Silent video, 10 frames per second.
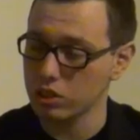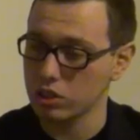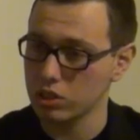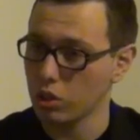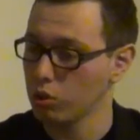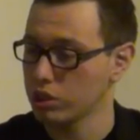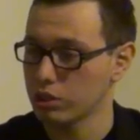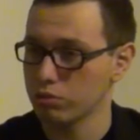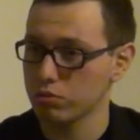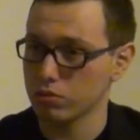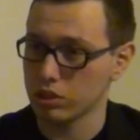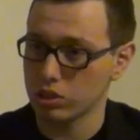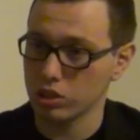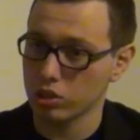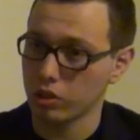It's only
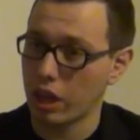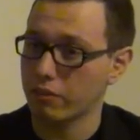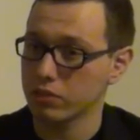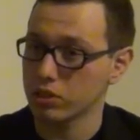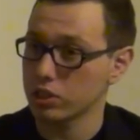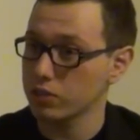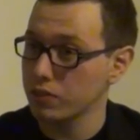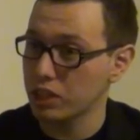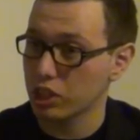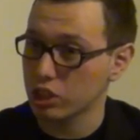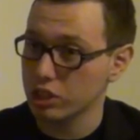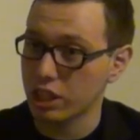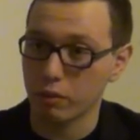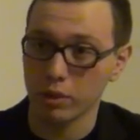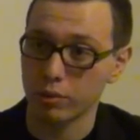until after it's finished
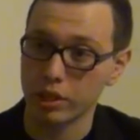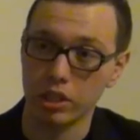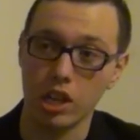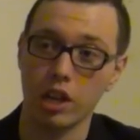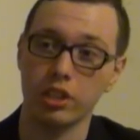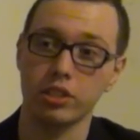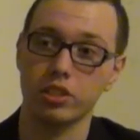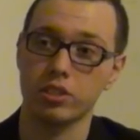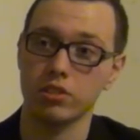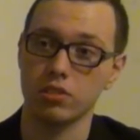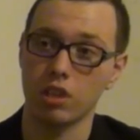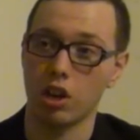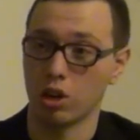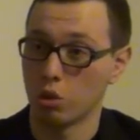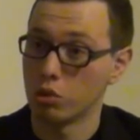that we realize
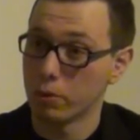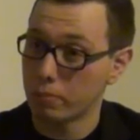our own